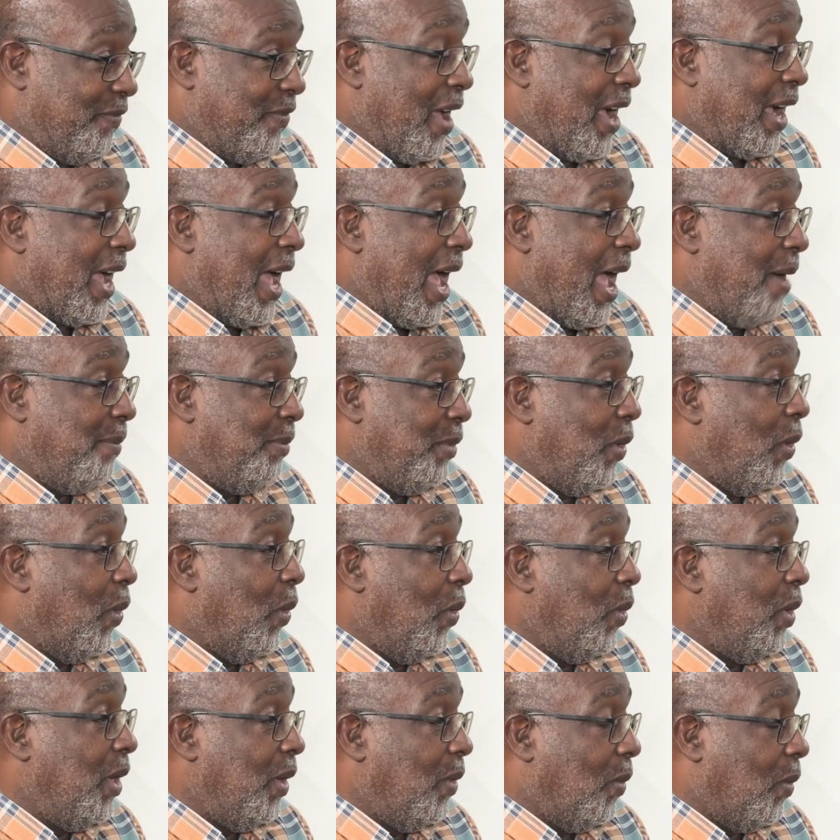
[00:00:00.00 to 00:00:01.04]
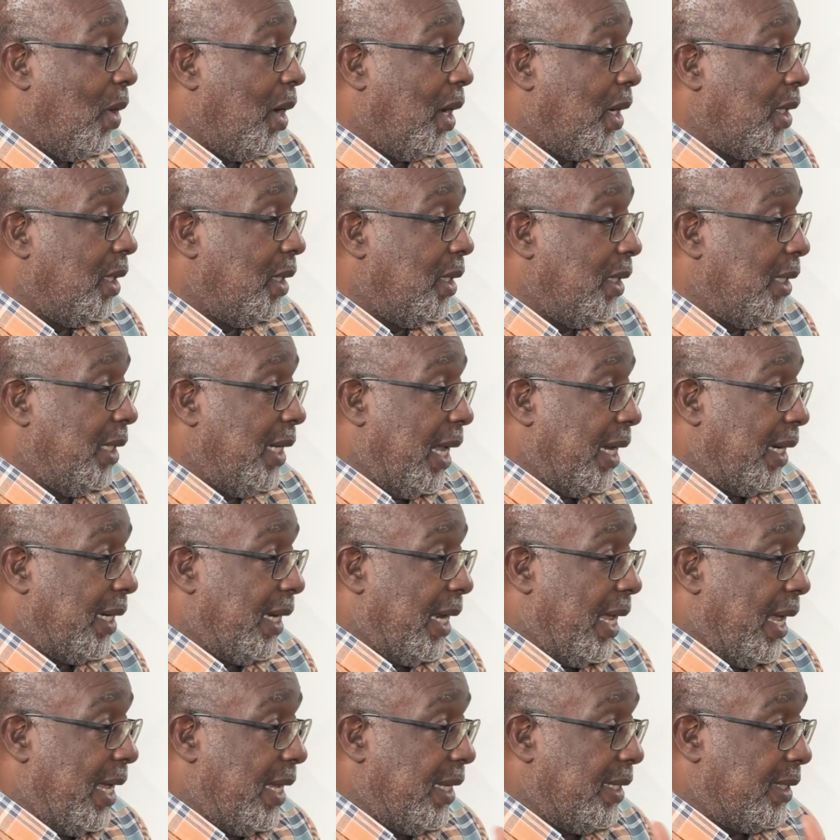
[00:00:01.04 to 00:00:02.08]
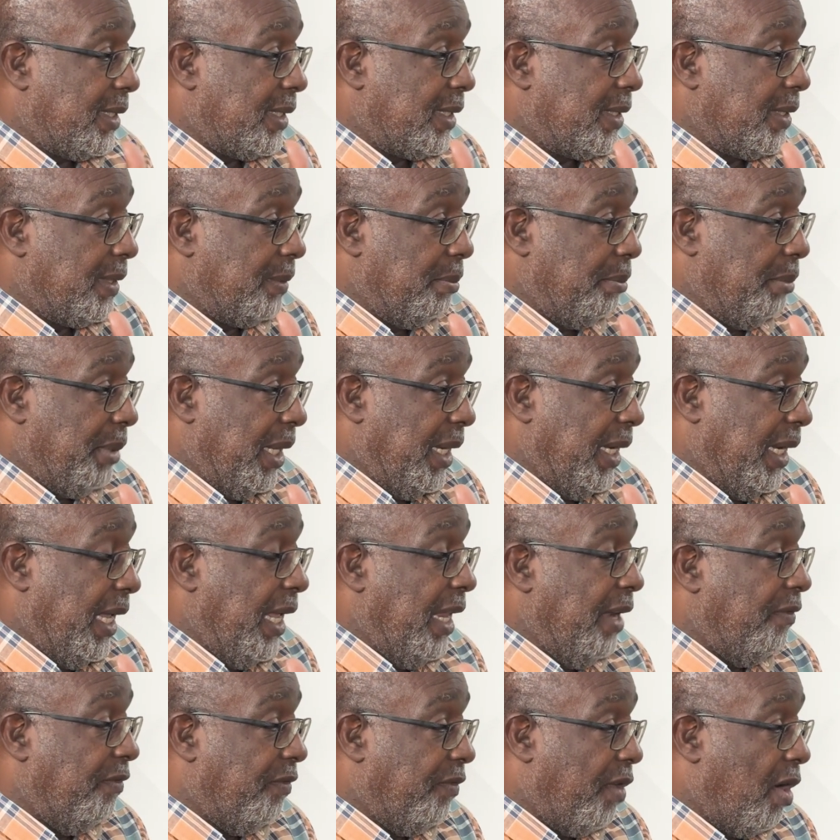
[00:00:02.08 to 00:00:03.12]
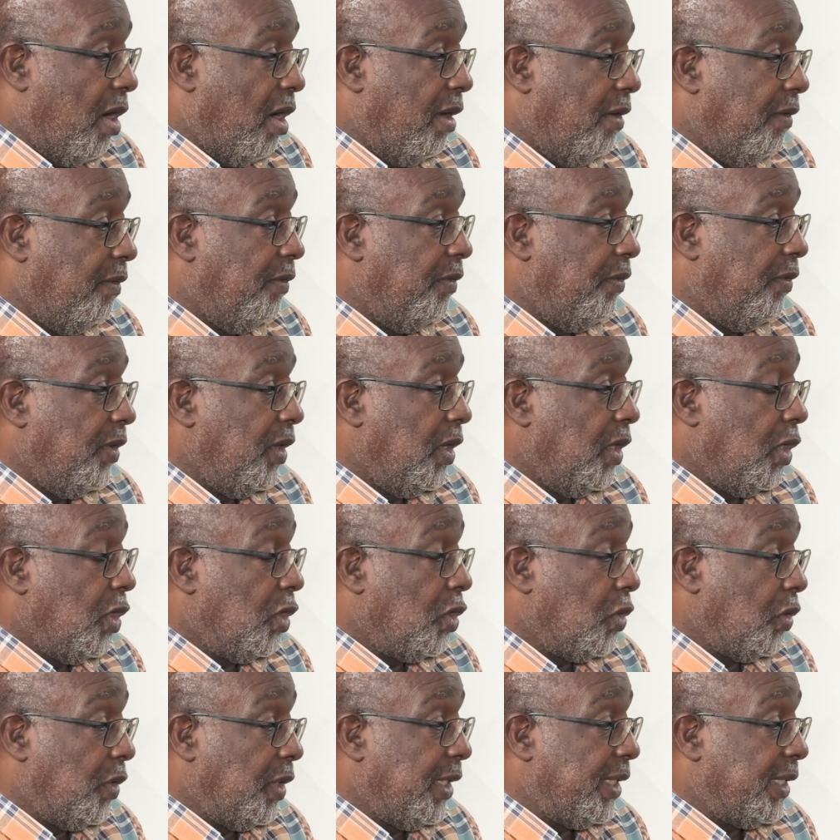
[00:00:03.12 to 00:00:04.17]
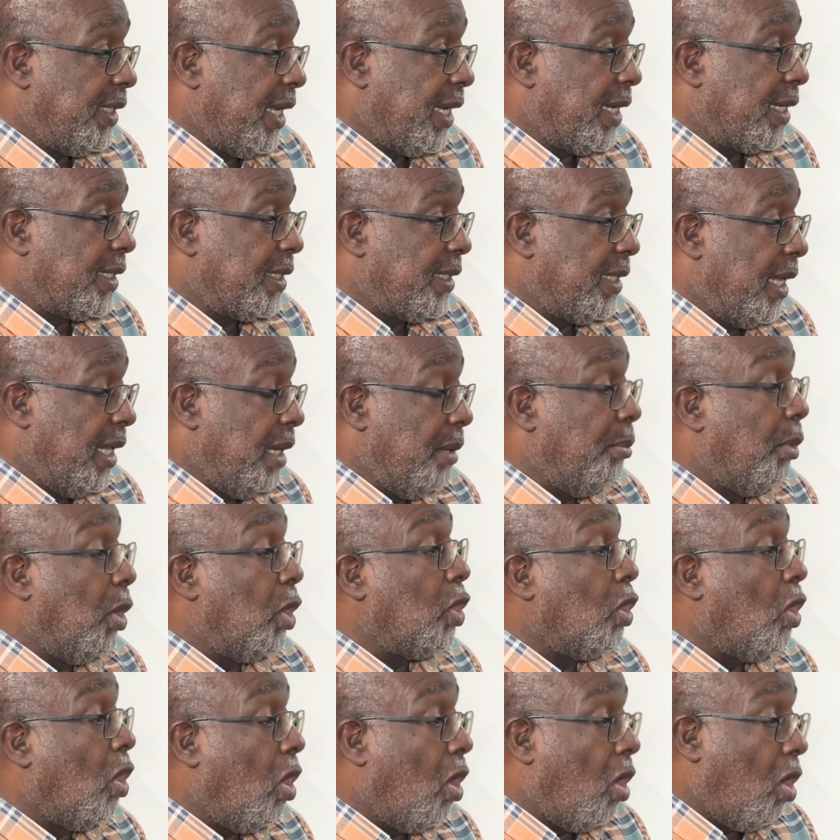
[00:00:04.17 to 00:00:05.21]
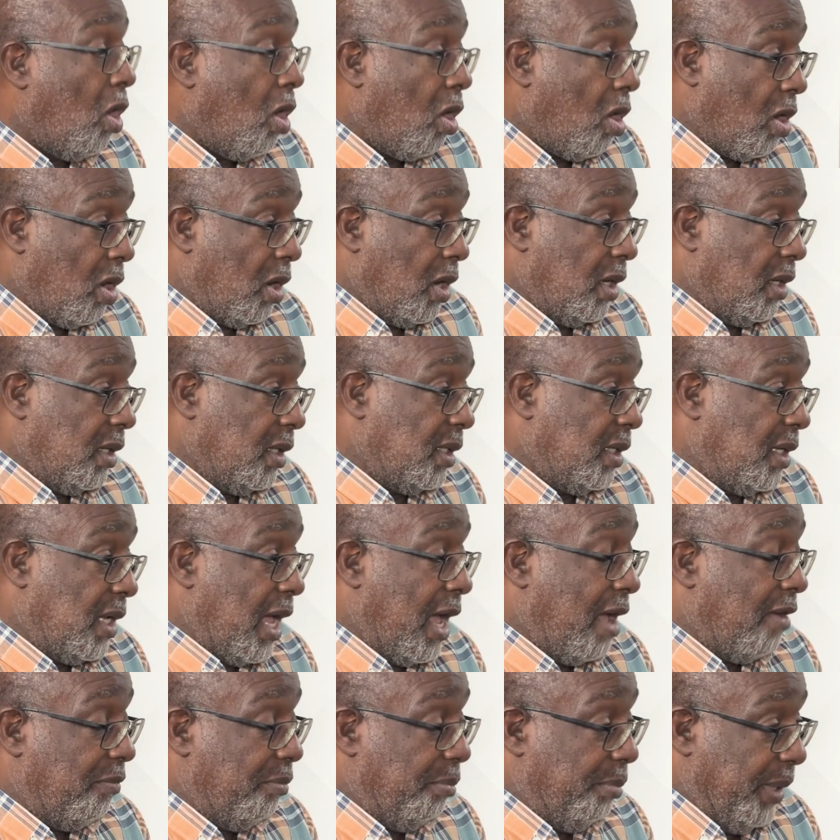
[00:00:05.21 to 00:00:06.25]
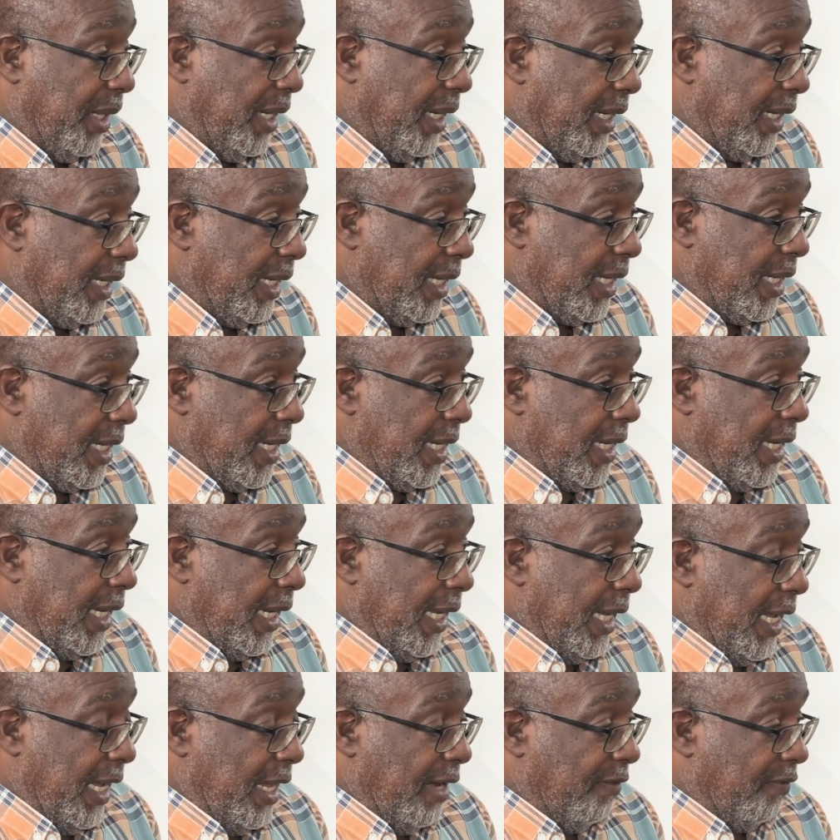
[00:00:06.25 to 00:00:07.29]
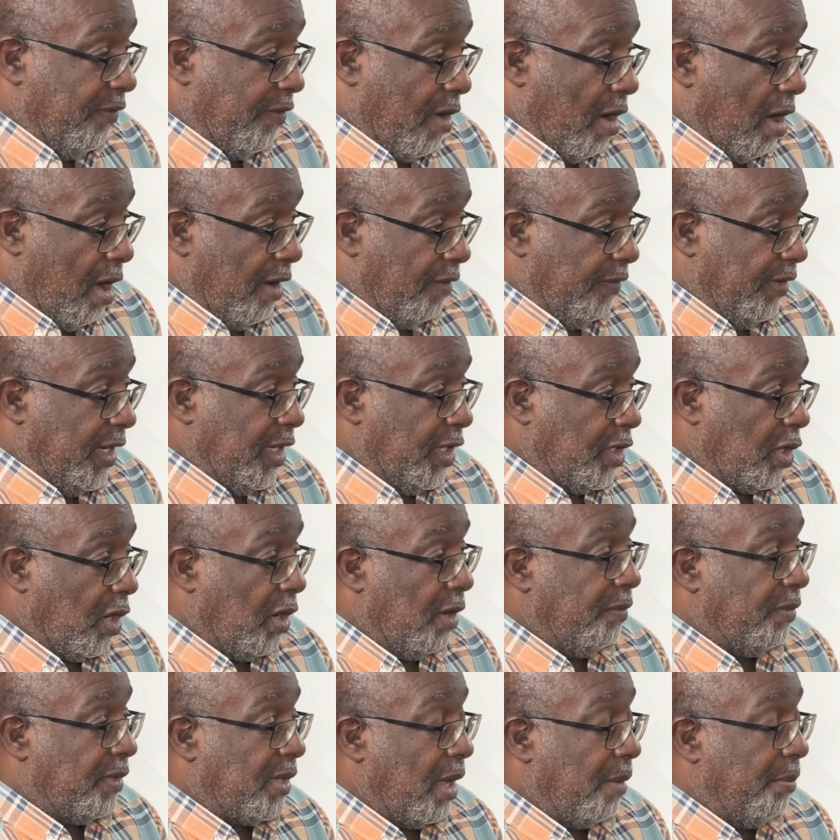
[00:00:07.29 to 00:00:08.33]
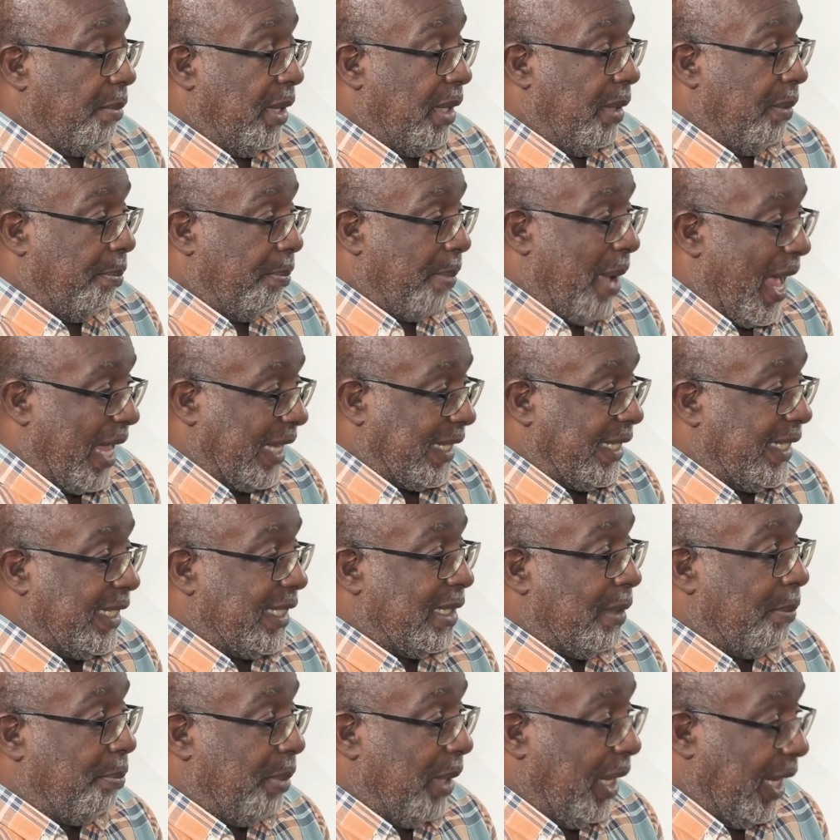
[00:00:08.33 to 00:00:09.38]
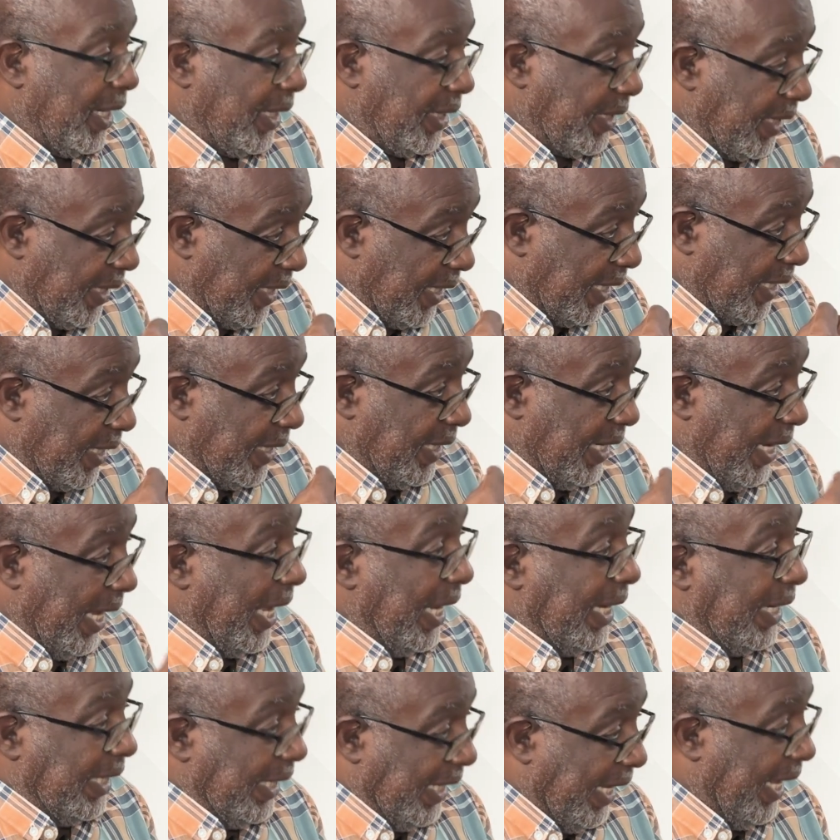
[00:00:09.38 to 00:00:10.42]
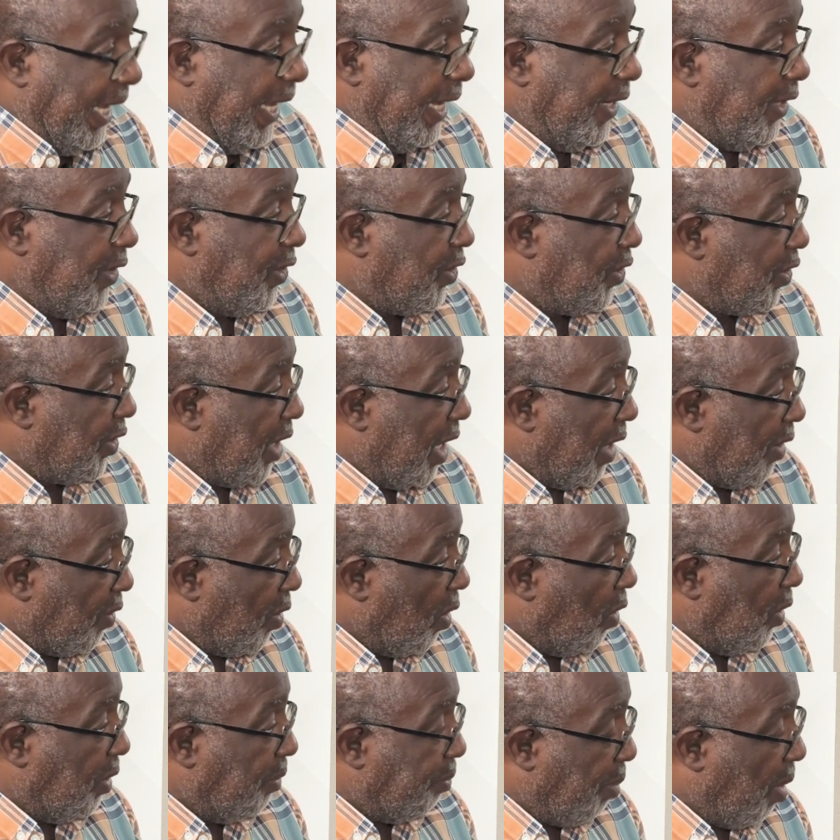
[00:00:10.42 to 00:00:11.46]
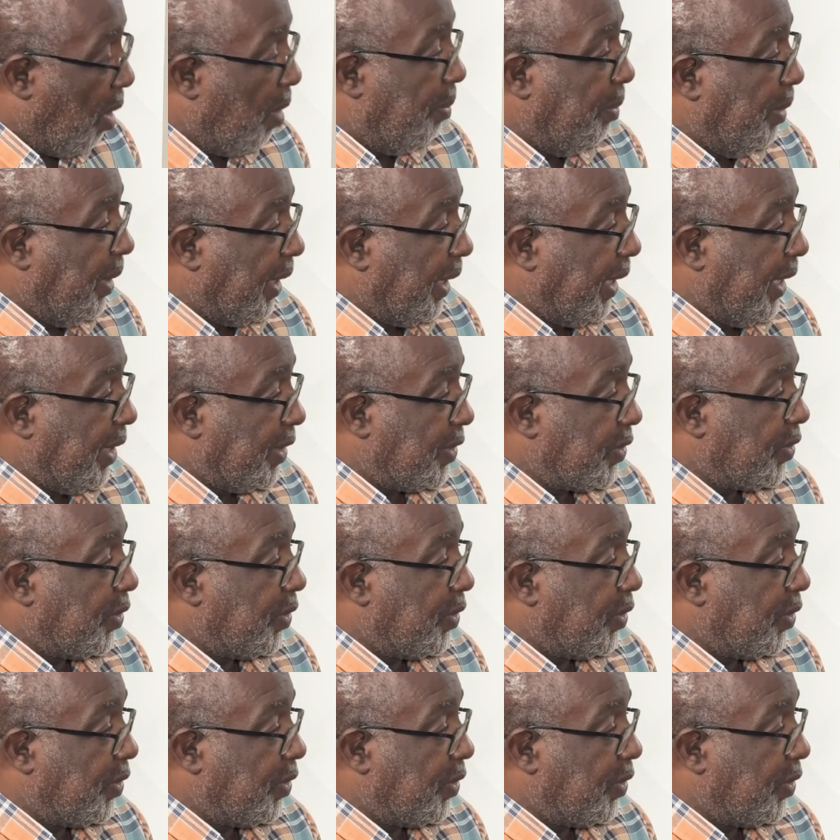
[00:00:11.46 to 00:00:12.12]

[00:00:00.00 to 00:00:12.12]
In fact, I'm the only one that has been involved to this extent, but all have been involved in terms of being participated and engaged around public